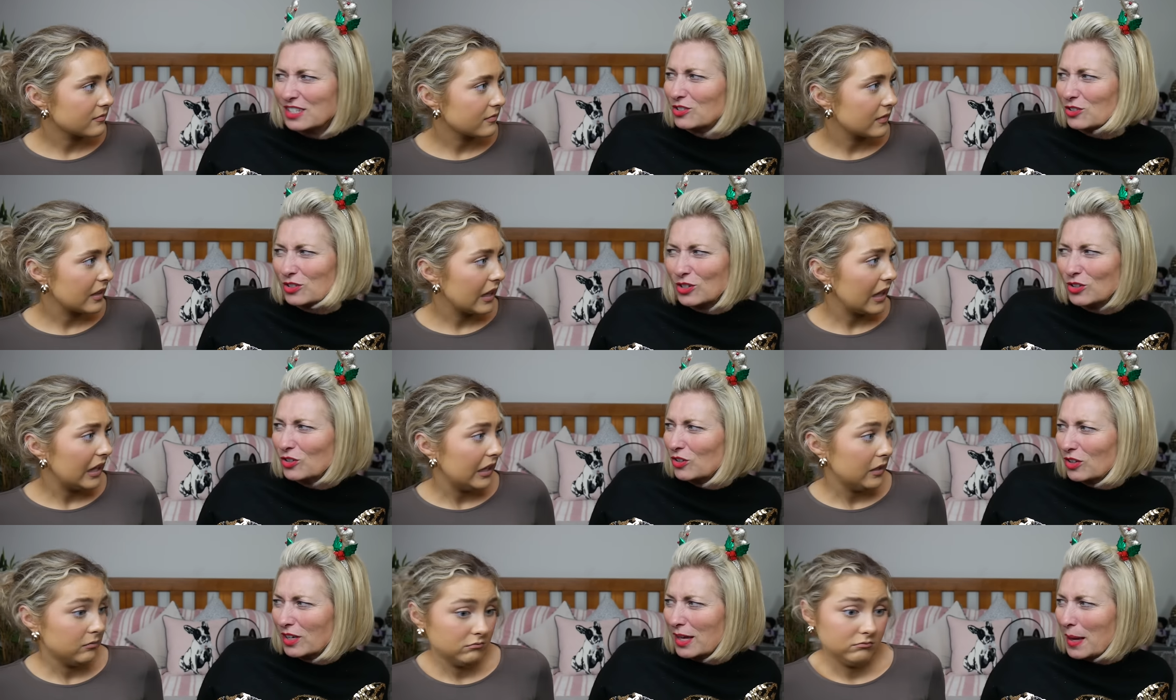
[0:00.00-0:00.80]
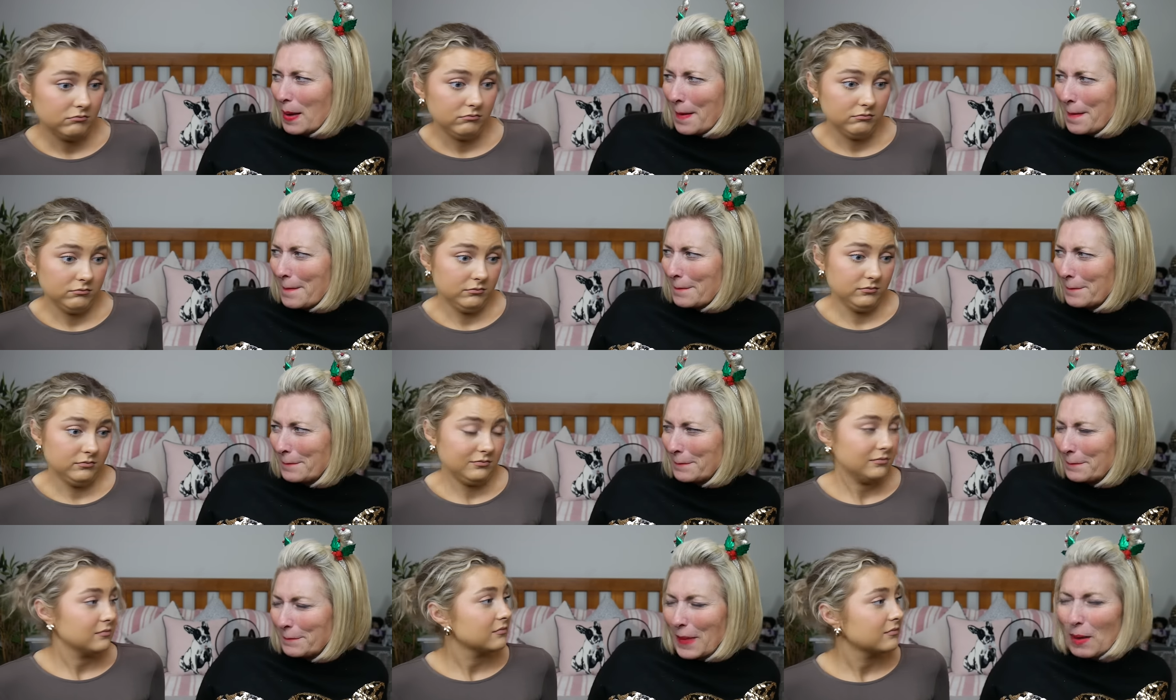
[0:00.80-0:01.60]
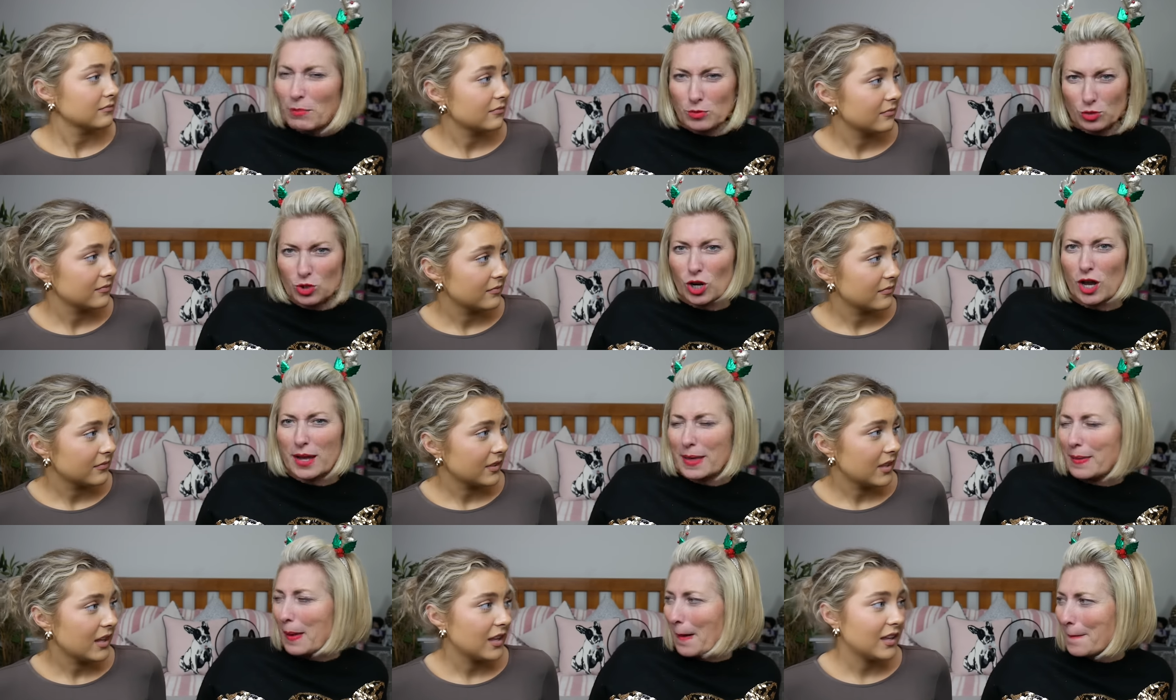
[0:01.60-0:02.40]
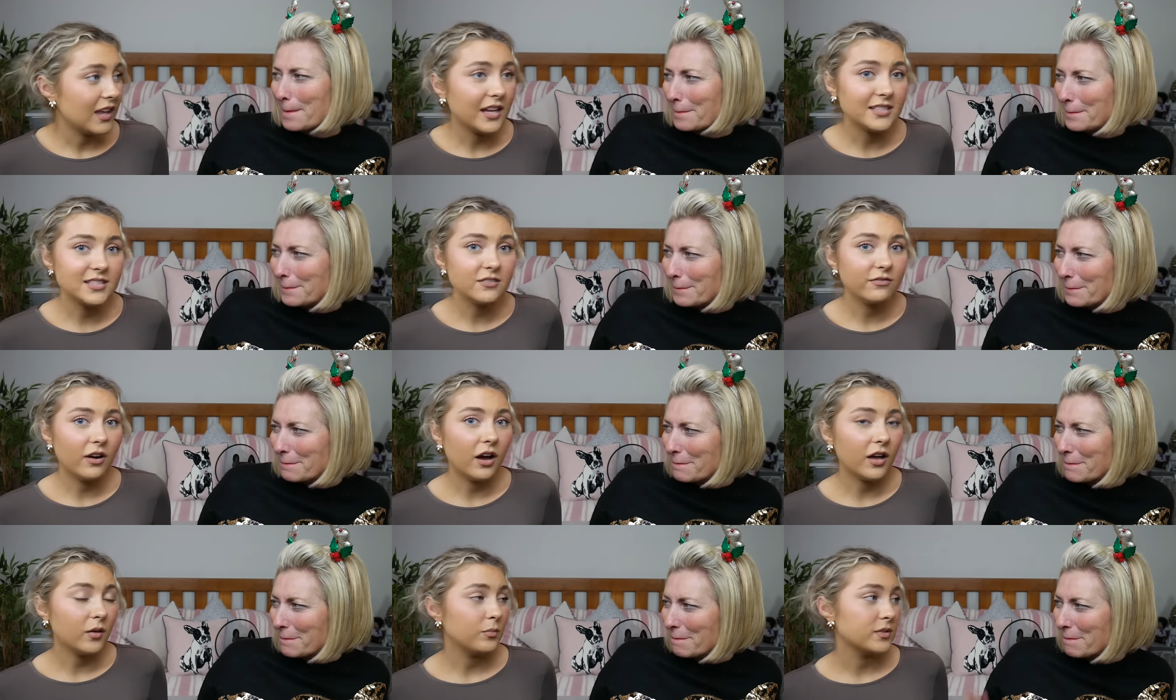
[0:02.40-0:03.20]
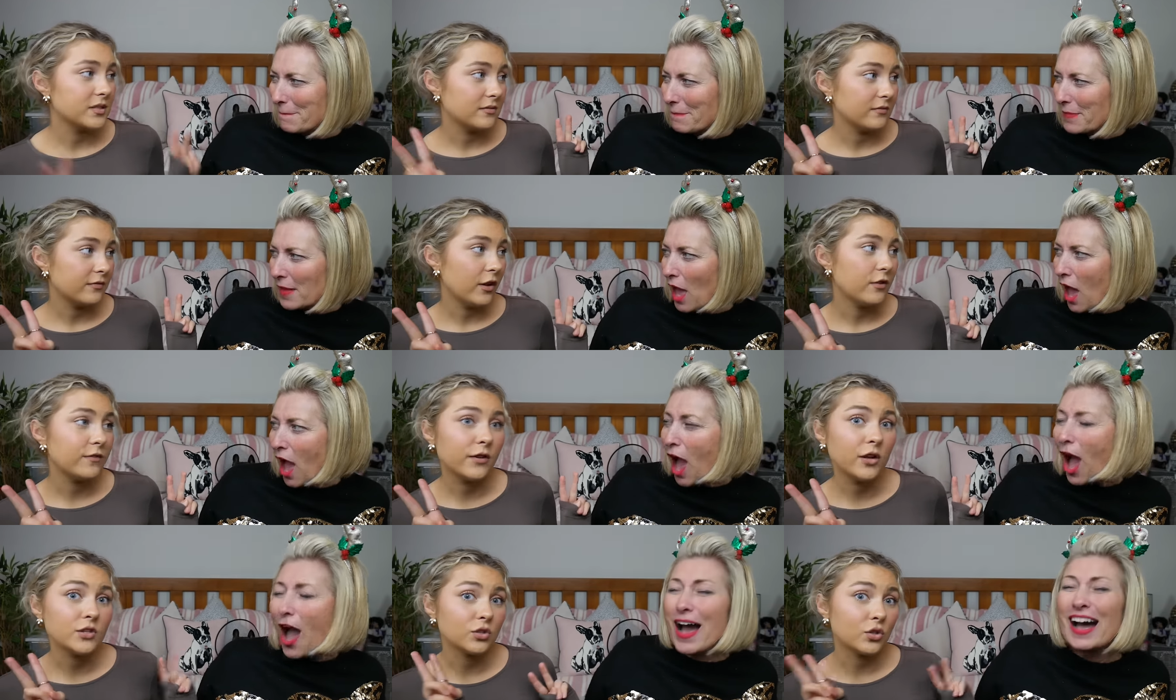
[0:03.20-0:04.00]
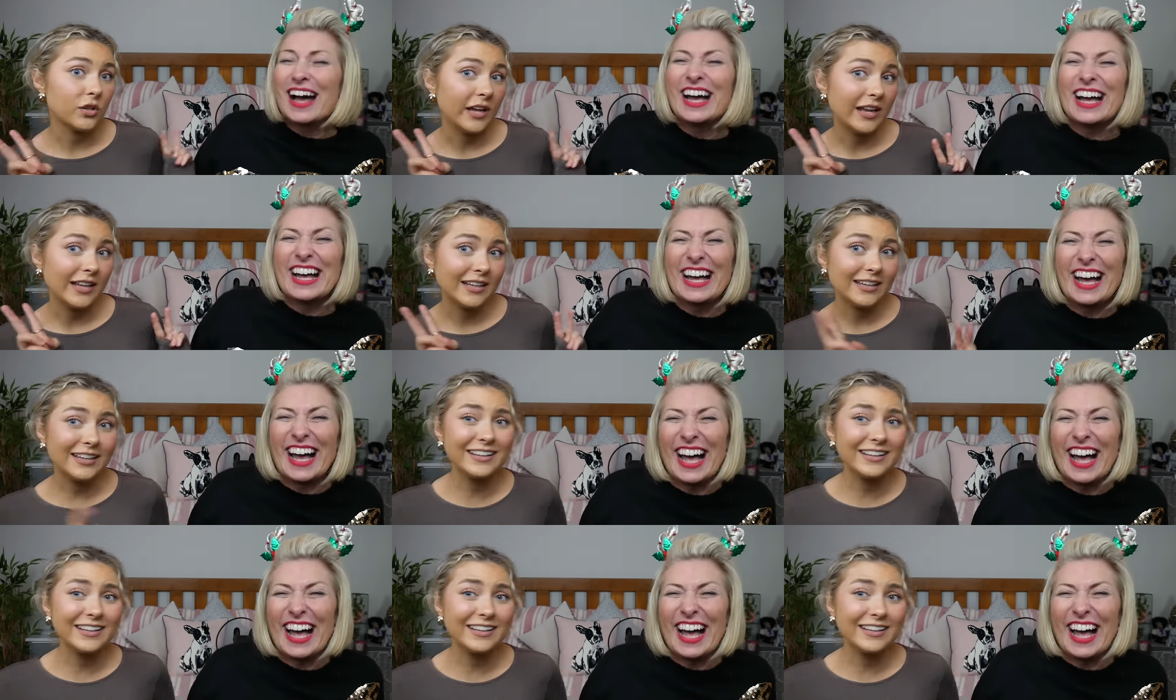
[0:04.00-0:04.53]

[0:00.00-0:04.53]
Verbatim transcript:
Speaker 1: a good look. I'm going to try it though. Yeti vibes. Both
Speaker 2: those all in.